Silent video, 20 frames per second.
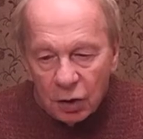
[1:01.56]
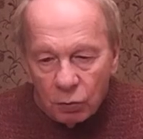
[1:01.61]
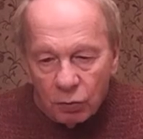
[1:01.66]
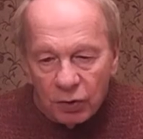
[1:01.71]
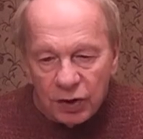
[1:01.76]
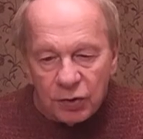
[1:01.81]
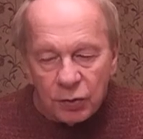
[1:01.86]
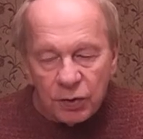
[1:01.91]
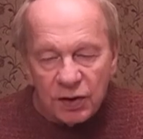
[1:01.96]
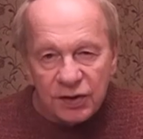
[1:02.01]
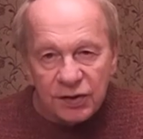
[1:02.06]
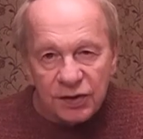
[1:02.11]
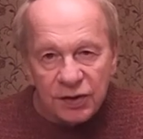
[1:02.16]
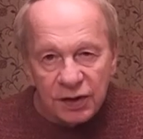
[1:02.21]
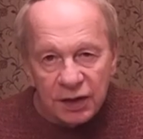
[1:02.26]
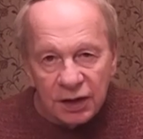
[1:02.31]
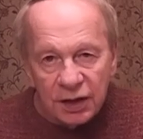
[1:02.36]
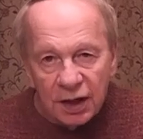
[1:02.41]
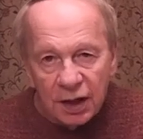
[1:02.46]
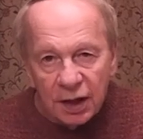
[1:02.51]
which was
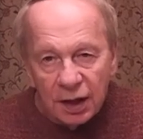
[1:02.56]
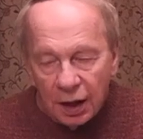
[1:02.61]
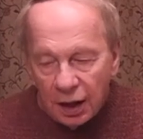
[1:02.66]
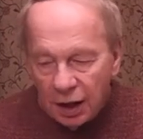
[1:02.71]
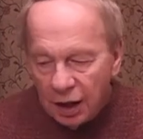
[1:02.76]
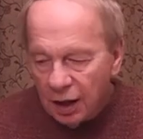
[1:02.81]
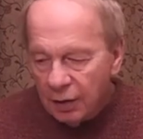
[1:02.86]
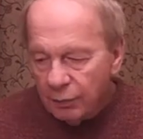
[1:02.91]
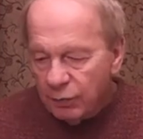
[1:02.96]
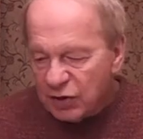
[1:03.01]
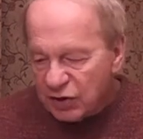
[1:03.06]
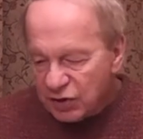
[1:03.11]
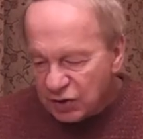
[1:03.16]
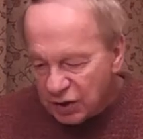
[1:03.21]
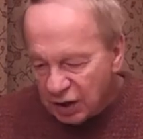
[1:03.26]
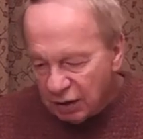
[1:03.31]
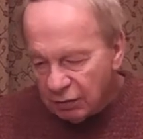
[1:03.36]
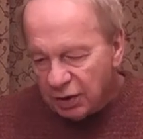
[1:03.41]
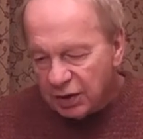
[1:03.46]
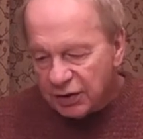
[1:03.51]
The
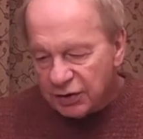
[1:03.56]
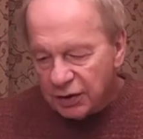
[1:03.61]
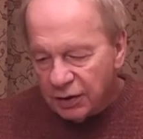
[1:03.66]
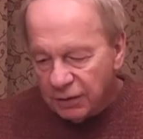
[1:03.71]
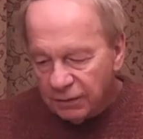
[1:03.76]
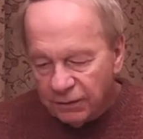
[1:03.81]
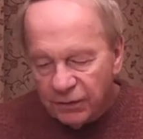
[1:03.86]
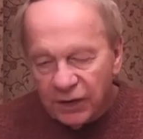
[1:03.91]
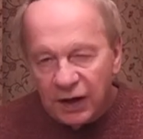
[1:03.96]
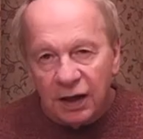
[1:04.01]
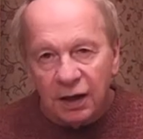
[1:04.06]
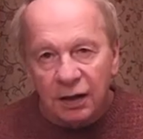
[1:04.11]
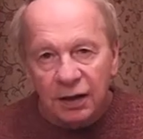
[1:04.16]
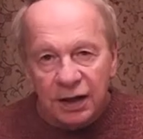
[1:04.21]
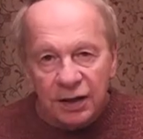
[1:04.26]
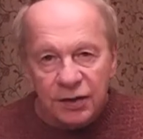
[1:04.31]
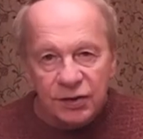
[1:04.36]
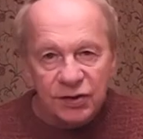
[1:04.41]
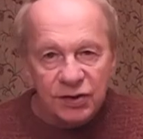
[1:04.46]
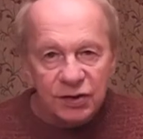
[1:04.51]
Mysterious Affair
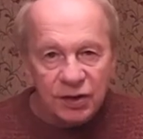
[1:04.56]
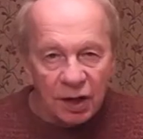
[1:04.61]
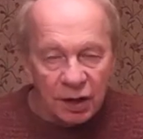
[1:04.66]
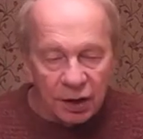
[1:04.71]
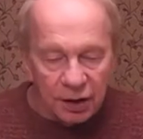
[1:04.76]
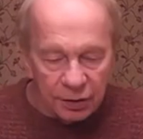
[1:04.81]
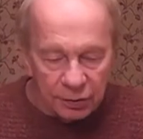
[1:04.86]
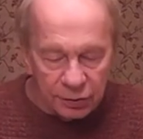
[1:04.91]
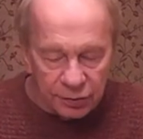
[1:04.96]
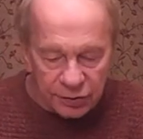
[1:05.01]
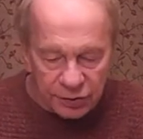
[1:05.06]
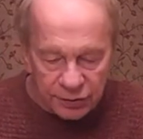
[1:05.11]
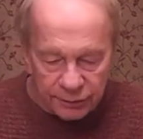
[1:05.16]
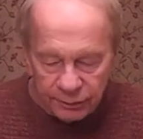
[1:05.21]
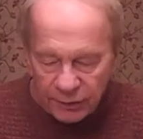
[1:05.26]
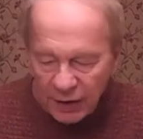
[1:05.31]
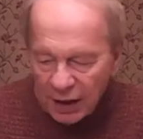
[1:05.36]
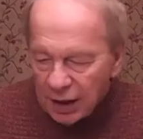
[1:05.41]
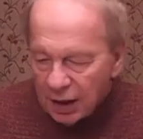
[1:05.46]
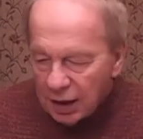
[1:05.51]
at Styles.
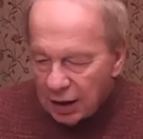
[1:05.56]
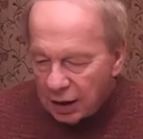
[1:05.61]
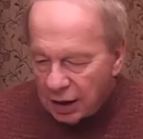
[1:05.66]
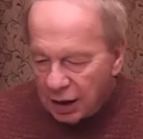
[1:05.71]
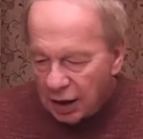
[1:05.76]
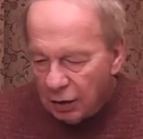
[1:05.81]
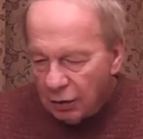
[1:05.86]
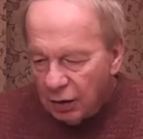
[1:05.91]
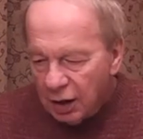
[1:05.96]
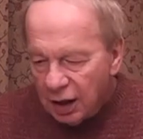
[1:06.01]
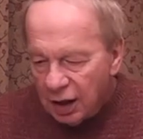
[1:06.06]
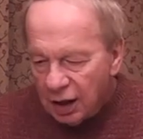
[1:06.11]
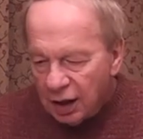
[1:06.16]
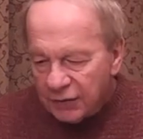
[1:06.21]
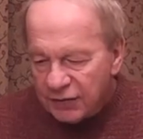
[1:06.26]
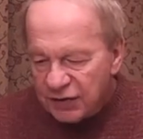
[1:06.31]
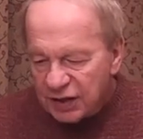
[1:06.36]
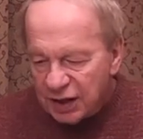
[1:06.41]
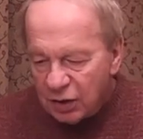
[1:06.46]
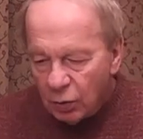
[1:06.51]
Now,
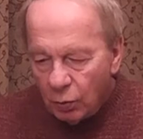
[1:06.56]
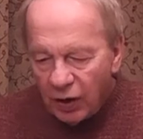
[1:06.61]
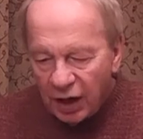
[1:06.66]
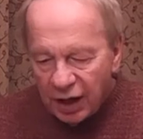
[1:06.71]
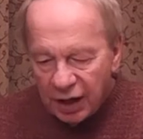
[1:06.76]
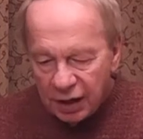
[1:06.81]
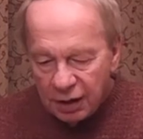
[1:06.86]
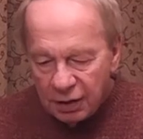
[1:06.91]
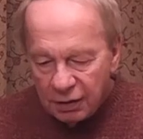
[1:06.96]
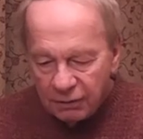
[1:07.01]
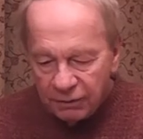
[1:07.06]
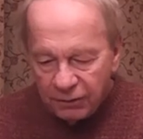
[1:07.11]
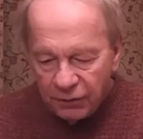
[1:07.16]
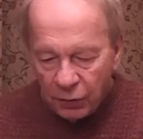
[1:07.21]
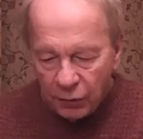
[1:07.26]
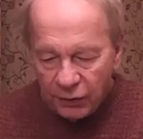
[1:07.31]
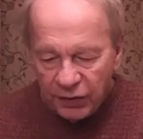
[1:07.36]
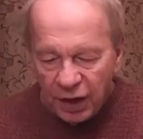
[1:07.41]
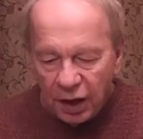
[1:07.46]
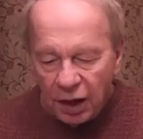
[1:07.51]
I sent away
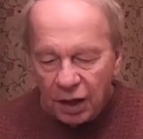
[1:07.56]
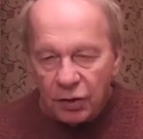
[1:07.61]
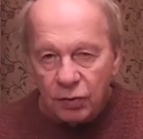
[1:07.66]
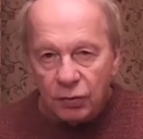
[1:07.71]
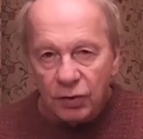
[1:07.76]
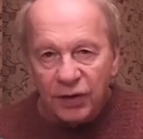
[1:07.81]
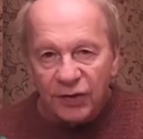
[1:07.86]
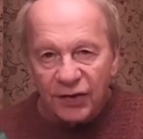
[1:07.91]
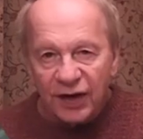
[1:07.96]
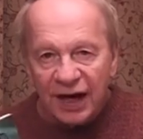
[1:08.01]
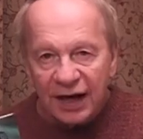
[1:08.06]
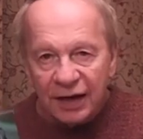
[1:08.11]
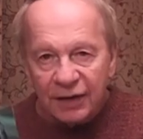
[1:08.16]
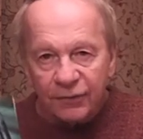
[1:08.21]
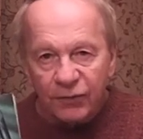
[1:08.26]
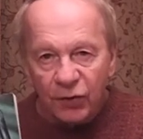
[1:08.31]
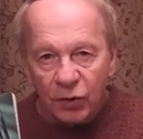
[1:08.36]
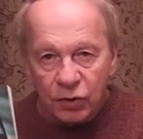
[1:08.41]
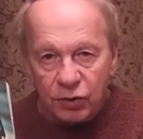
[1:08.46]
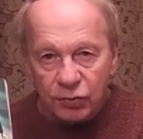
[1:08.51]
for the 100th
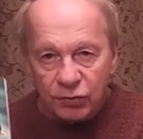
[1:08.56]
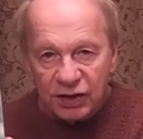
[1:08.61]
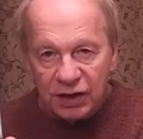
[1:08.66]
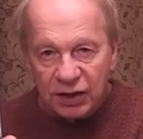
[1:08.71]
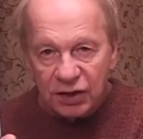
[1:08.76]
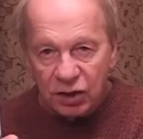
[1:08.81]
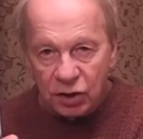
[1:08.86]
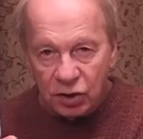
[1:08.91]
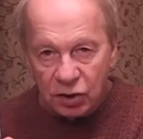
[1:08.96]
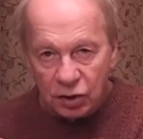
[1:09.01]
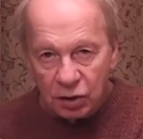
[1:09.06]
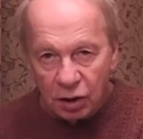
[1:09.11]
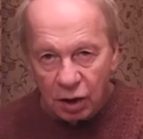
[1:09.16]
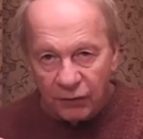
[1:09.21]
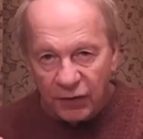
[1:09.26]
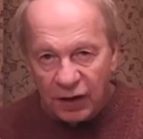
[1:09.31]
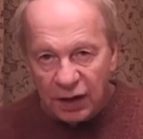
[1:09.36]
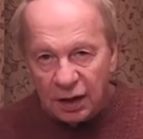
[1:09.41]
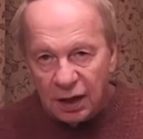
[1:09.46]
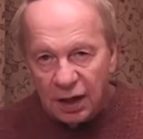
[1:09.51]
anniversary edition
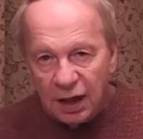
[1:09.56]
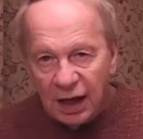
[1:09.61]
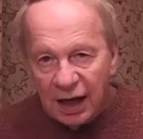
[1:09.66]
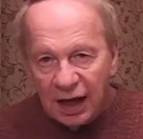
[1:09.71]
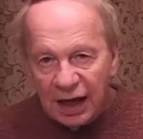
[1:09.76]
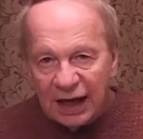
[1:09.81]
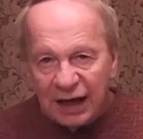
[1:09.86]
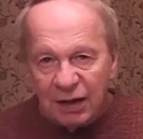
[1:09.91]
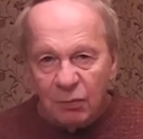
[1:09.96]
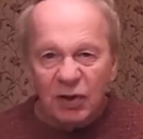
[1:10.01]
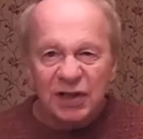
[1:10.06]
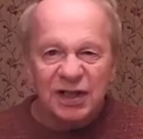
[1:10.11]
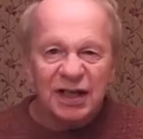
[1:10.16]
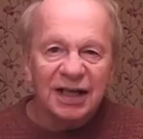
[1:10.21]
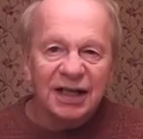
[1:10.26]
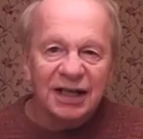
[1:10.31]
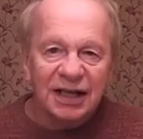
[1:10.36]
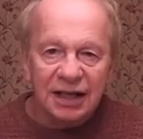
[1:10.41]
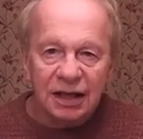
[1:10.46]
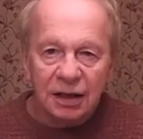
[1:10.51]
of it and was
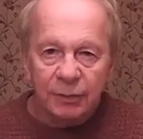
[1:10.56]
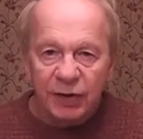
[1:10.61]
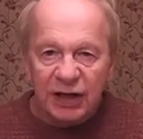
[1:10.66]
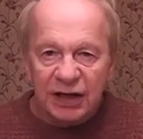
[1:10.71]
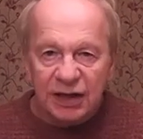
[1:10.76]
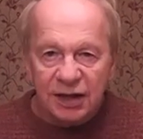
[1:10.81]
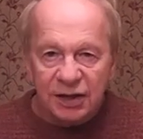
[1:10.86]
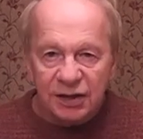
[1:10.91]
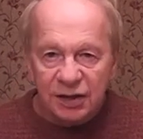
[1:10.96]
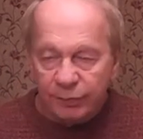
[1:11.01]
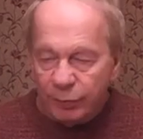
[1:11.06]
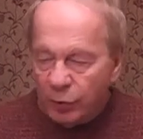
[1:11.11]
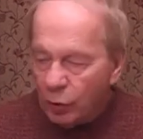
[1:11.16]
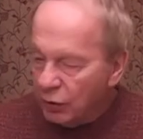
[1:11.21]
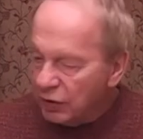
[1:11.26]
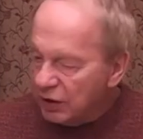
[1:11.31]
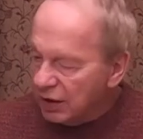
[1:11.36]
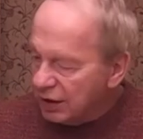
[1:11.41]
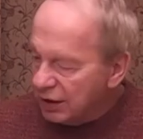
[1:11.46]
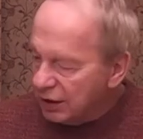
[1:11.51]
a little bit
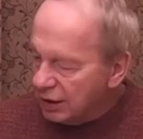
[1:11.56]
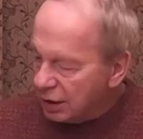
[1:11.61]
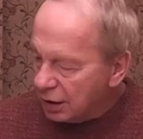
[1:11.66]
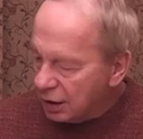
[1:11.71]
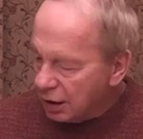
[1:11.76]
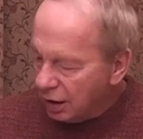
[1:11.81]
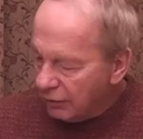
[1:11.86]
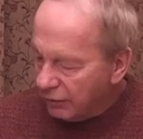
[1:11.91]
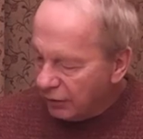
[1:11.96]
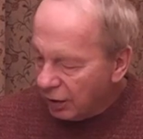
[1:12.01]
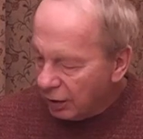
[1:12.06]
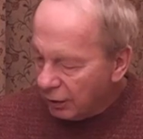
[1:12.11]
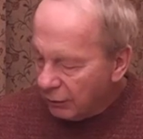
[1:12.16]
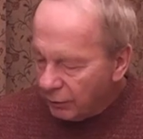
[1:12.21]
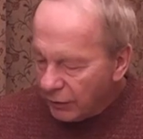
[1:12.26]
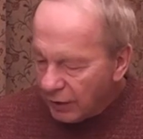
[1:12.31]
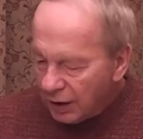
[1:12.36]
disappointed in the cover